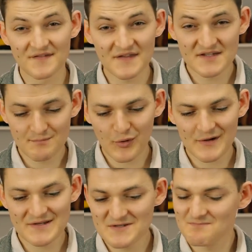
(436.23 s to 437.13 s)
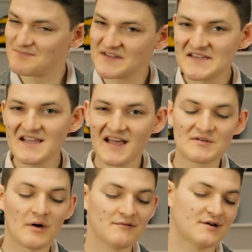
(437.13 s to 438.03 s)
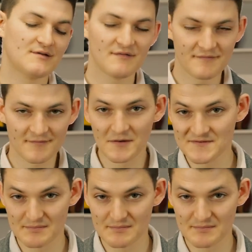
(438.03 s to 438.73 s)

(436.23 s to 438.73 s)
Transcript: At this point, the TK1200 falls